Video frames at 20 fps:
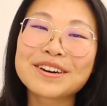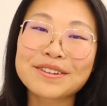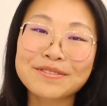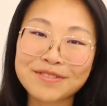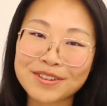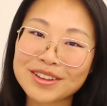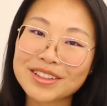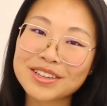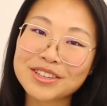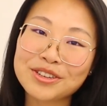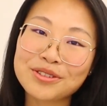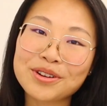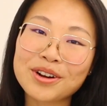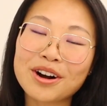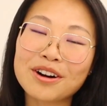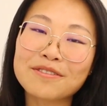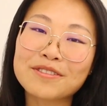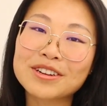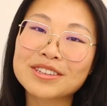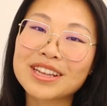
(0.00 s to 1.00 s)
For the new
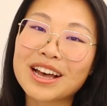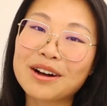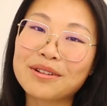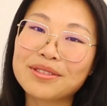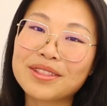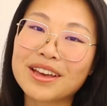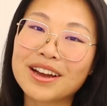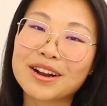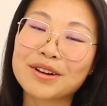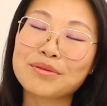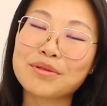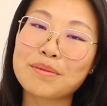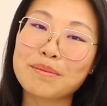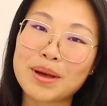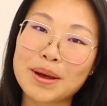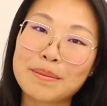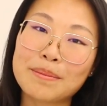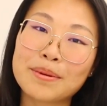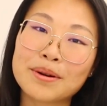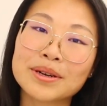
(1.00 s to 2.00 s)
golfers out there,
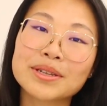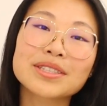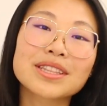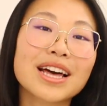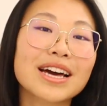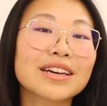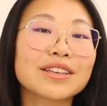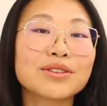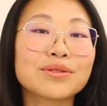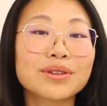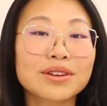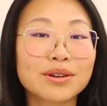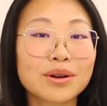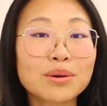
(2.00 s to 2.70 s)
remember that you can